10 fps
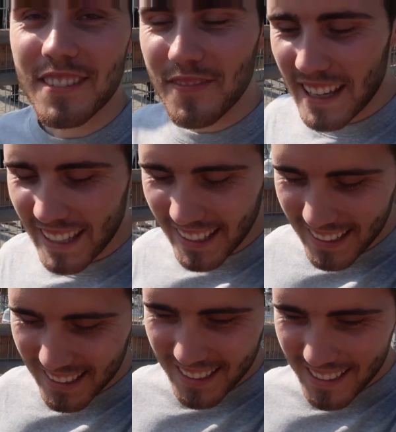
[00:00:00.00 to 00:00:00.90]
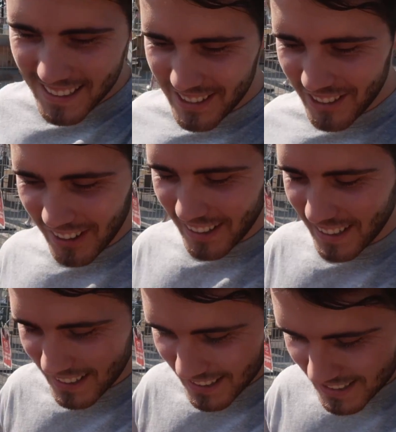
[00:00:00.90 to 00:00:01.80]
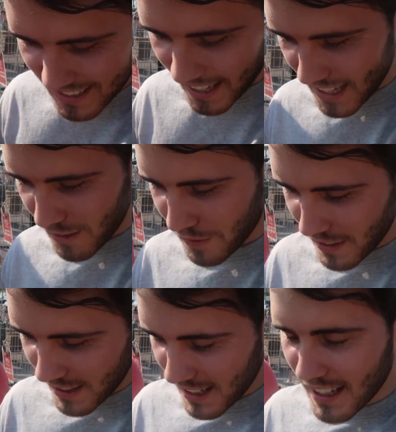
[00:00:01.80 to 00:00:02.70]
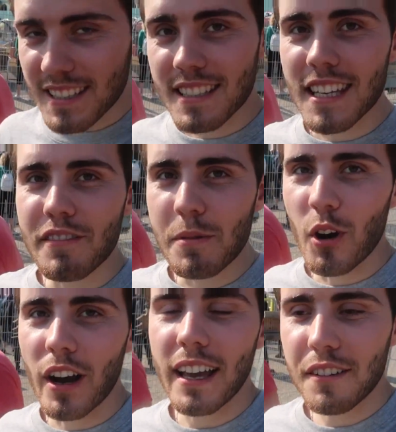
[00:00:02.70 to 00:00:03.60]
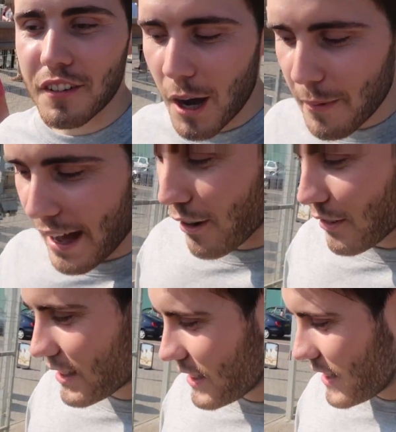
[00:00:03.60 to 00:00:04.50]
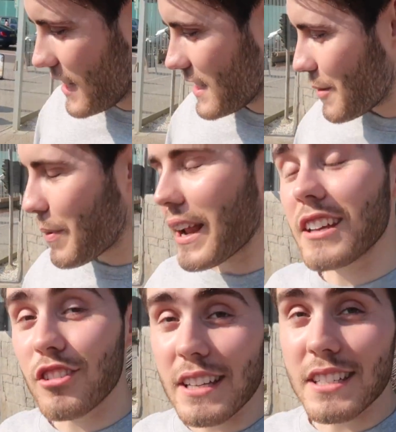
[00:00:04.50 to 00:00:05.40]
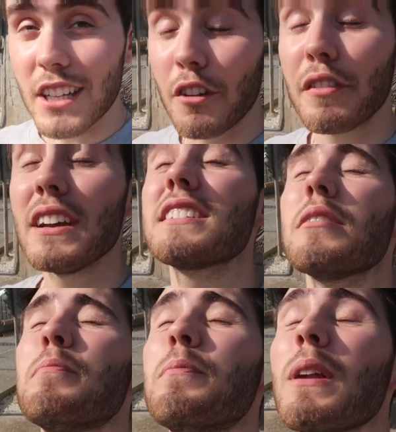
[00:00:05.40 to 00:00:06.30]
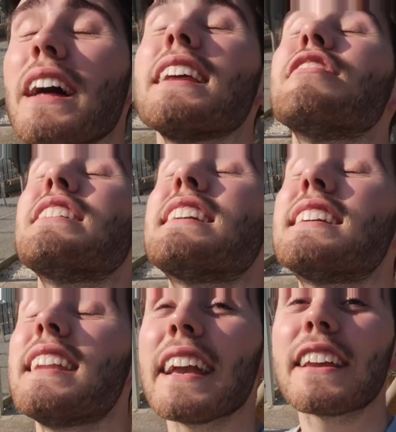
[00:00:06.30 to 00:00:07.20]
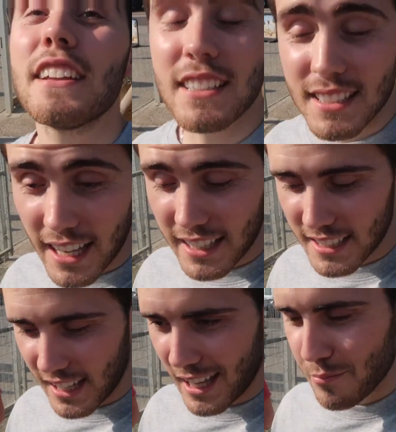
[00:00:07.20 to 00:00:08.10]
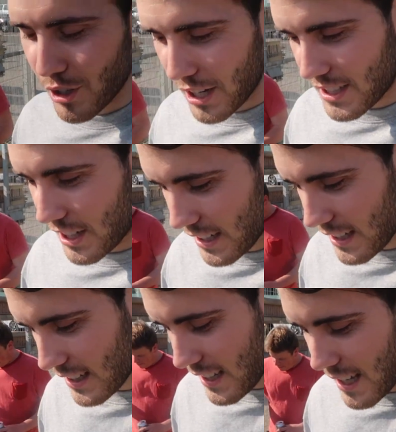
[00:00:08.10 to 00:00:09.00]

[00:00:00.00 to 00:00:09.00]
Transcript: So me, Sean, Dave, and Stevie Boy have come out to play crazy golf. It is a bloody ridiculous day today in Brighton.